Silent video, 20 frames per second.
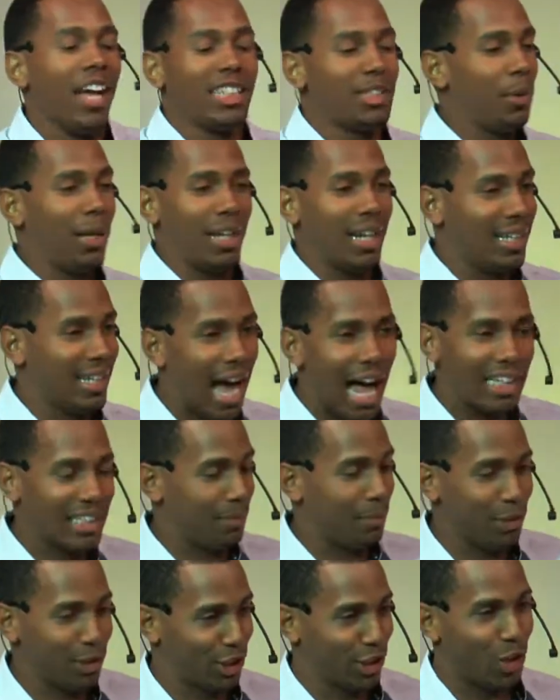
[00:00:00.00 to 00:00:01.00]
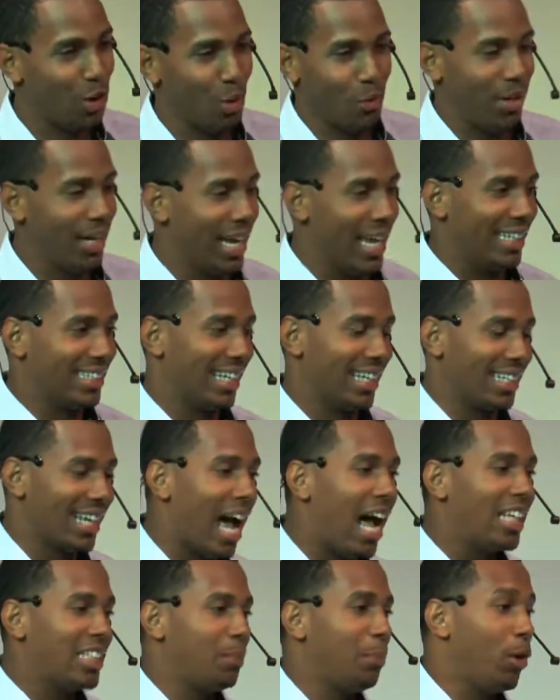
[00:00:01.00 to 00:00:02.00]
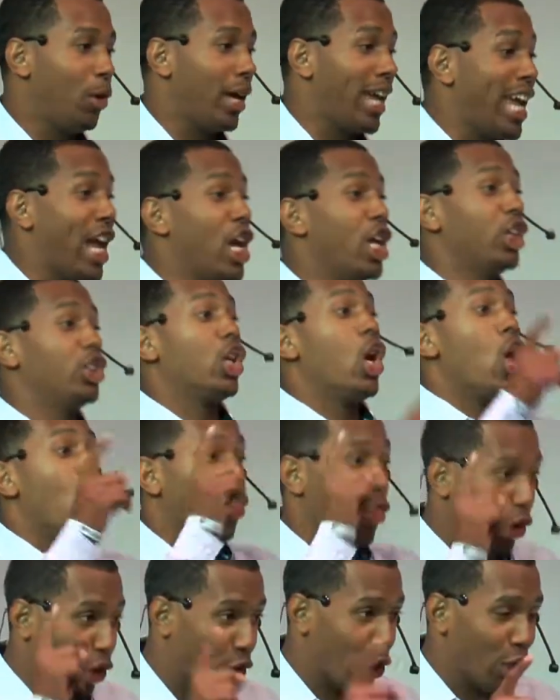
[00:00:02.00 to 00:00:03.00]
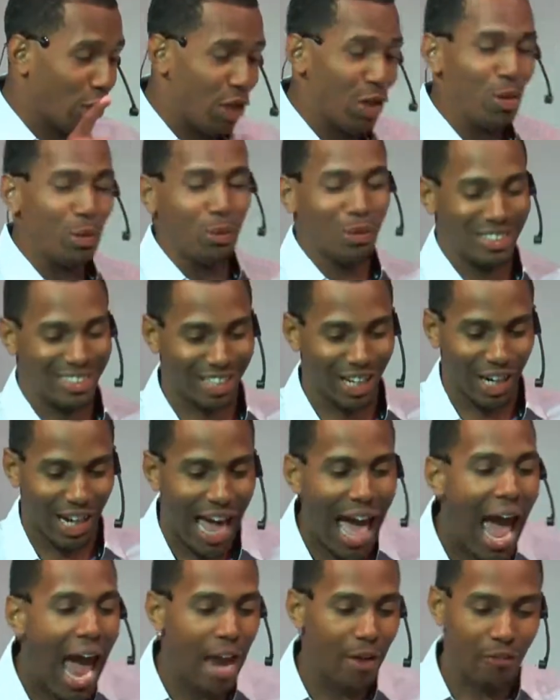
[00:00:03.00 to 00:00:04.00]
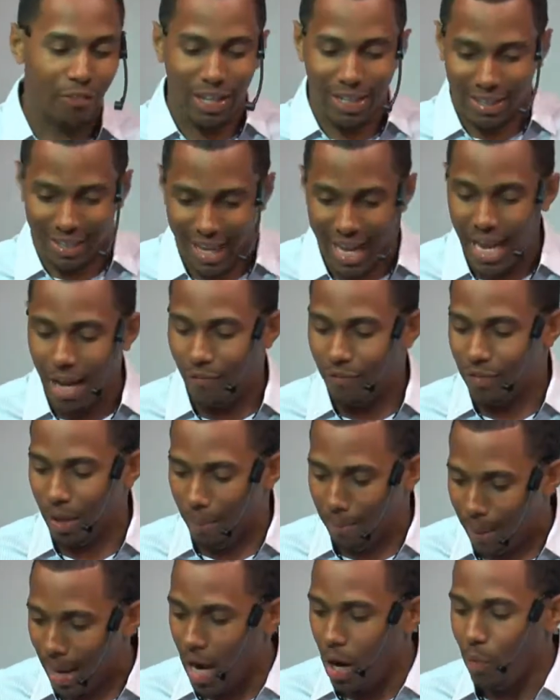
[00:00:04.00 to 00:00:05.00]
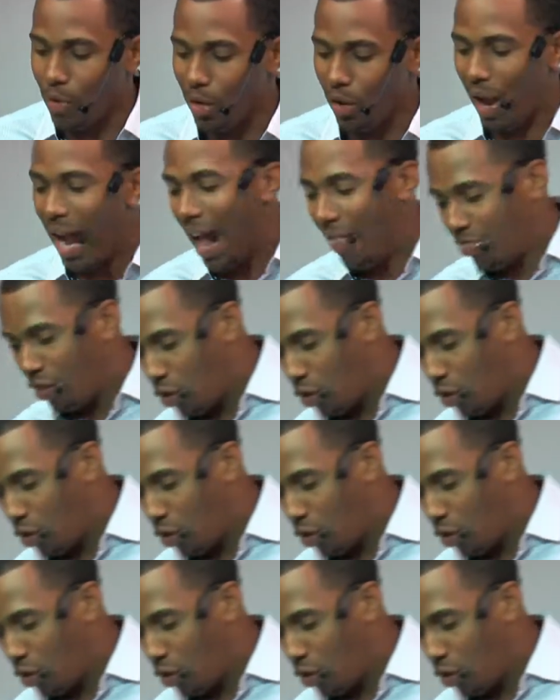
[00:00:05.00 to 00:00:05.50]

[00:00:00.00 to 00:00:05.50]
That's what the gospel story is. The gospel is the good news, the life, the death, the burial, and